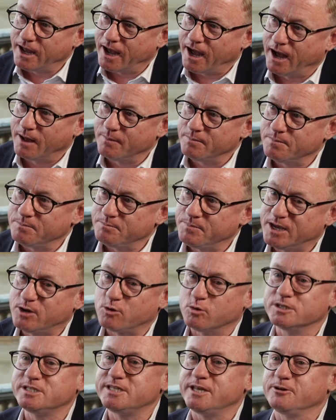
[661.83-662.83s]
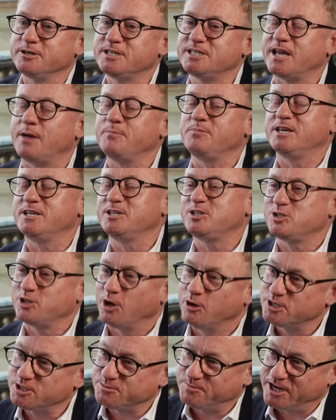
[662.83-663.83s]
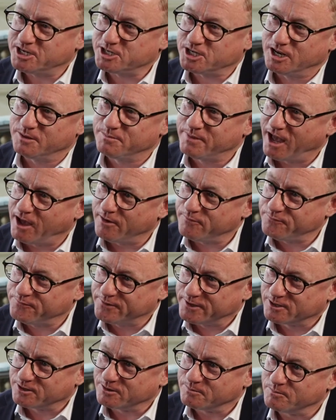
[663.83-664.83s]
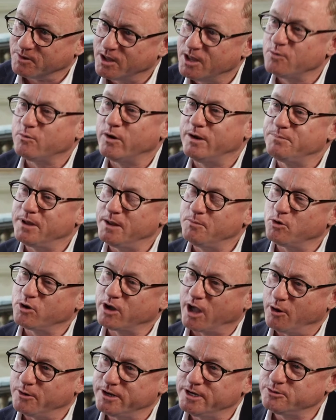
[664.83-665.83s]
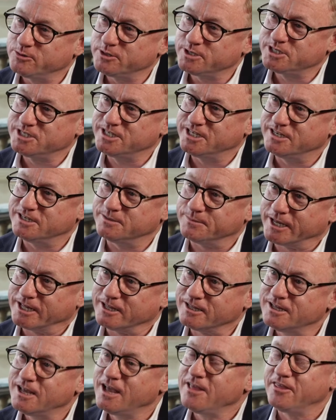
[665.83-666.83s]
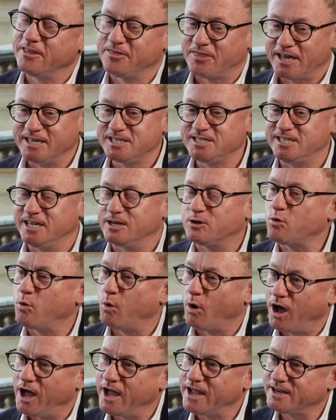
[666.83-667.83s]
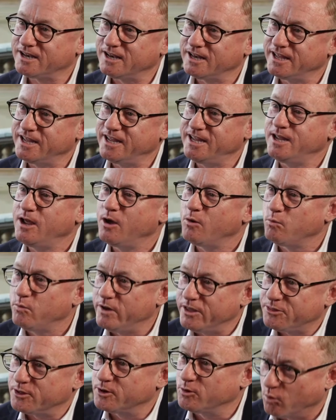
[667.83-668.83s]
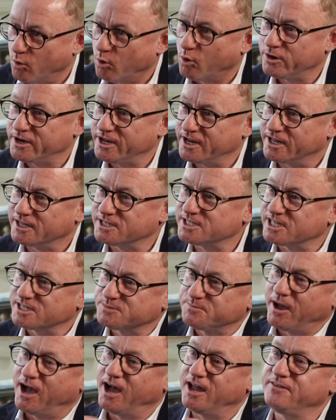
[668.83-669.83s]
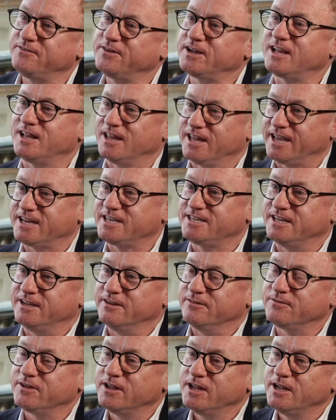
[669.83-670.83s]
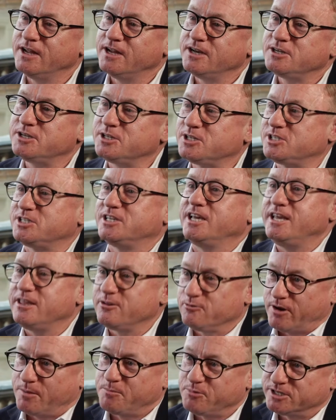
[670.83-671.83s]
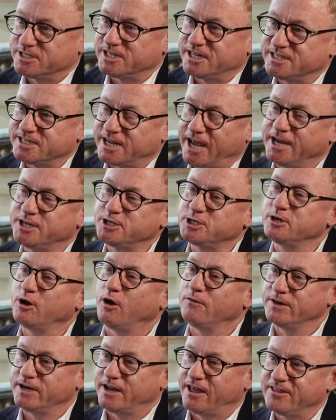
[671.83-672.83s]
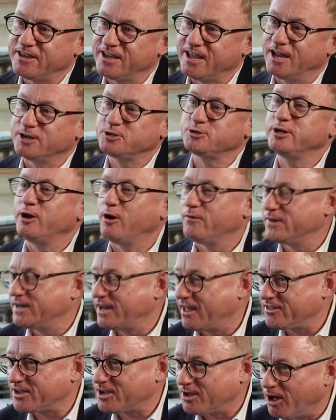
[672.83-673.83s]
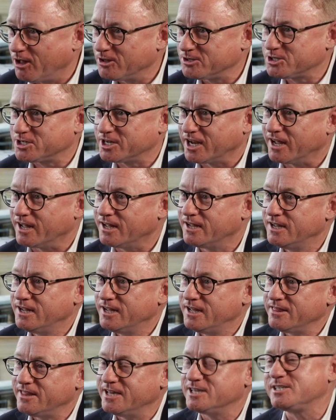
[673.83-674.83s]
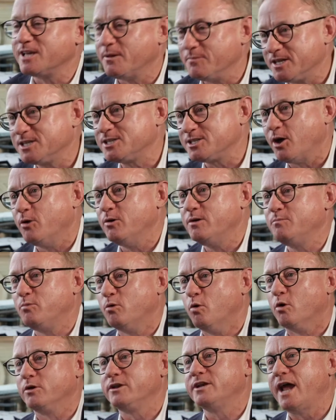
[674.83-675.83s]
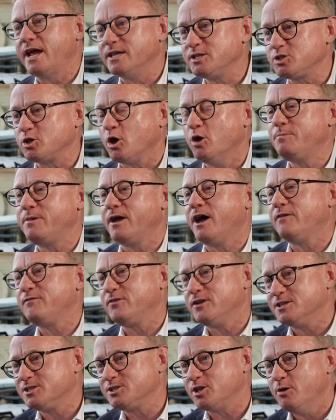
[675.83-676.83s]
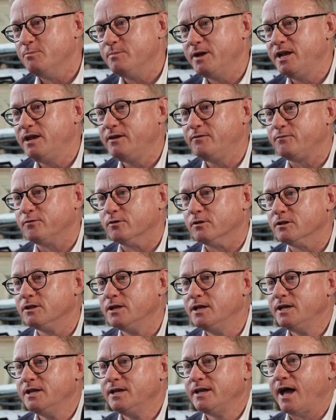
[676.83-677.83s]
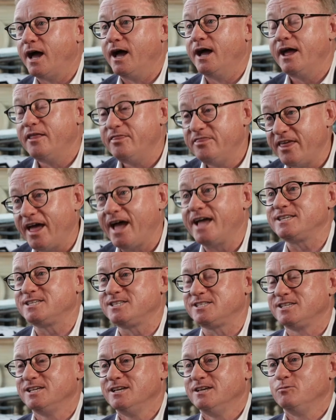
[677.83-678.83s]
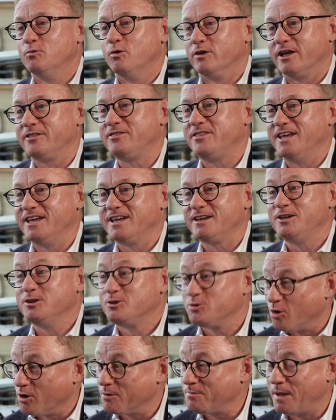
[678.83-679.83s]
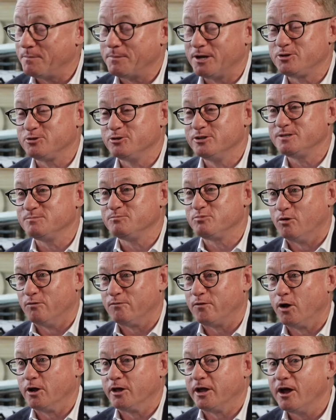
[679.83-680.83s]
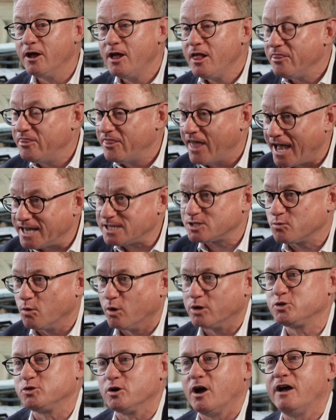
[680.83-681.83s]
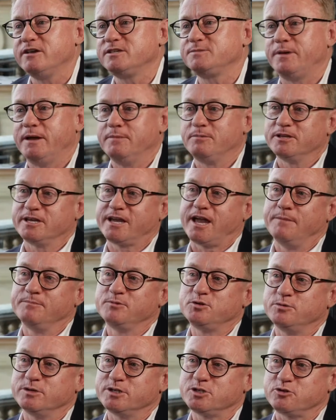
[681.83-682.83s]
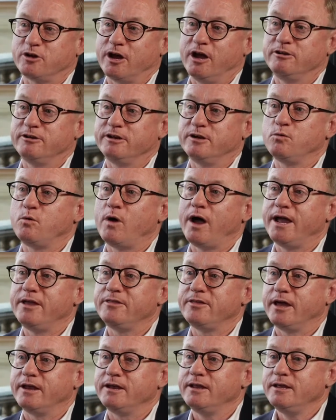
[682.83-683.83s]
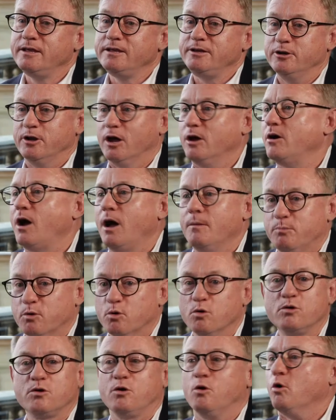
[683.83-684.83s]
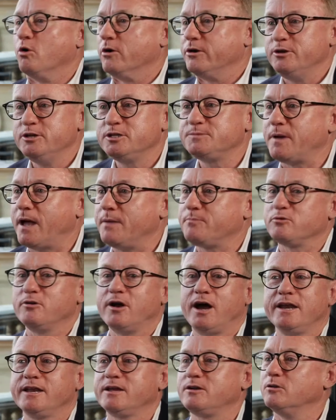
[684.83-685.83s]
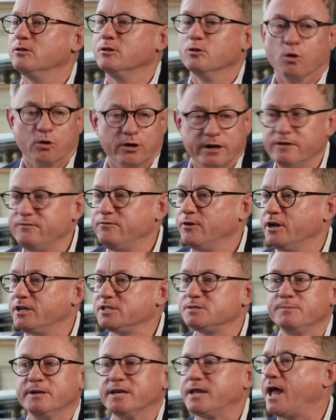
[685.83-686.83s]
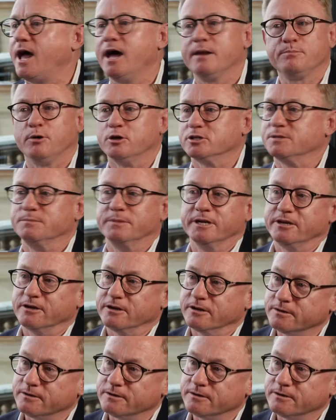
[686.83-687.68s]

Um, because there is something so special about film. Mm. When people go into a cinema, that they sit quietly with an audience as part of a collective to see the representation of another country, of another culture, there's something so important and so powerful and so meaningful. Uh, and that's what I think, you talk about my tourism portfolio, yeah. that's what drives people to come to Australia in a way that, you know, a book or a newspaper article or an advertisement can't possibly do.